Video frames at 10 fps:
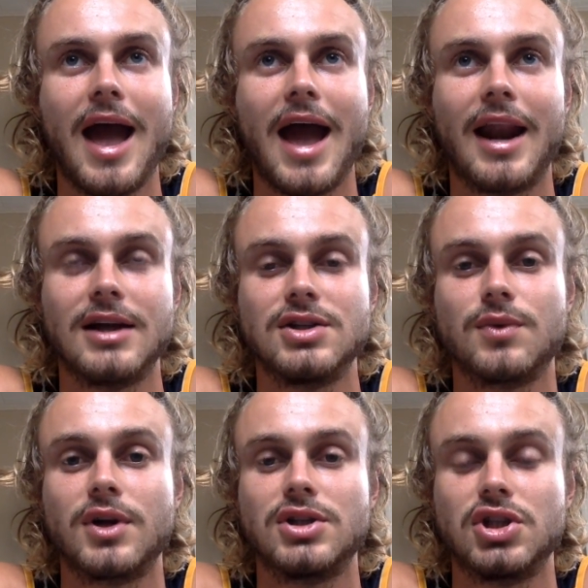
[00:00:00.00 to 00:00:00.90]
And I just
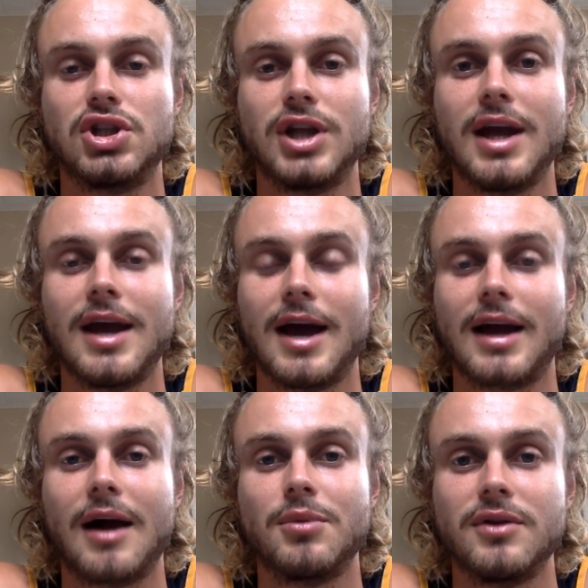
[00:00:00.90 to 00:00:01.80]
wanted to share a
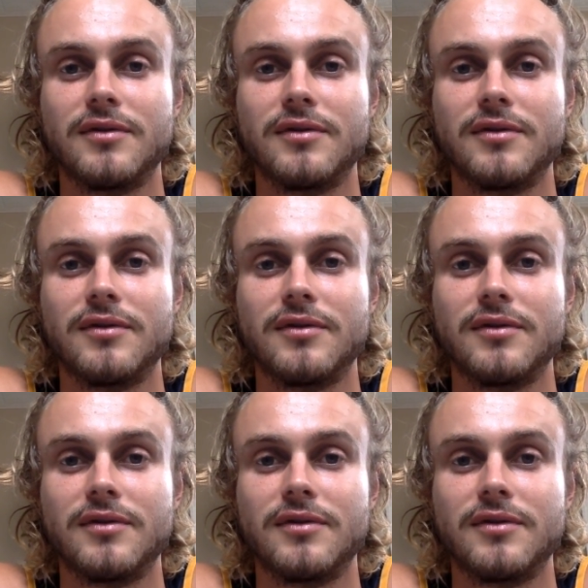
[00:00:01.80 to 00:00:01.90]
couple